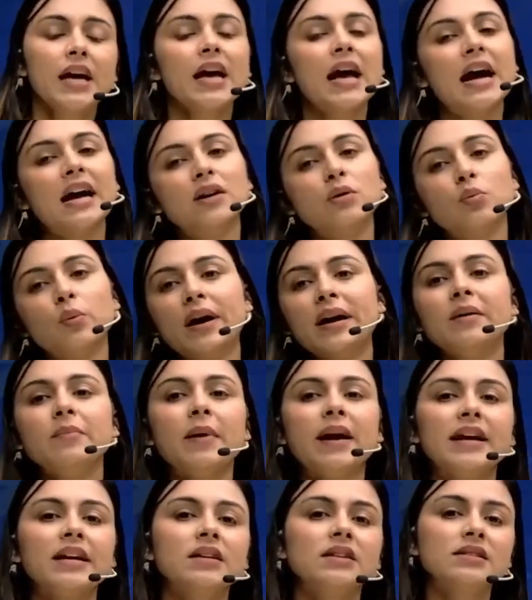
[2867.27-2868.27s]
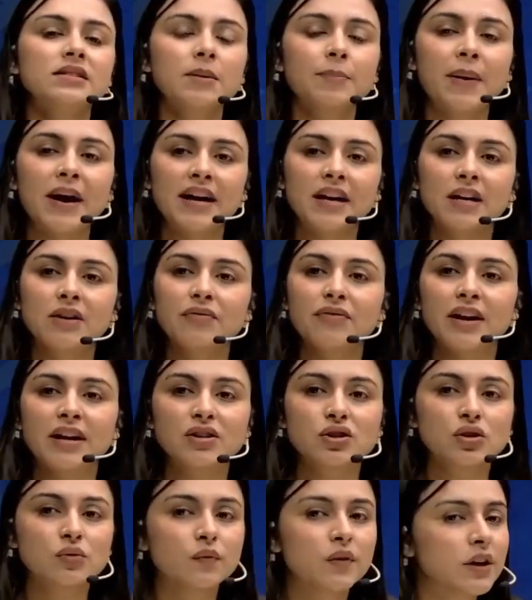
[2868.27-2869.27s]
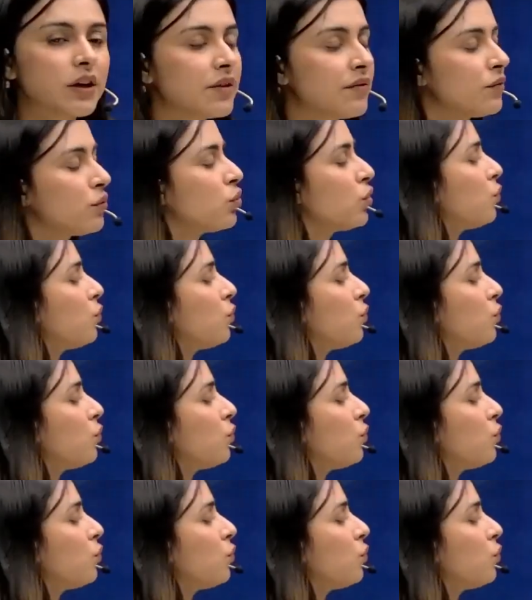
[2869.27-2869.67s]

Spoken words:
and 1 minus the packing fraction will give you the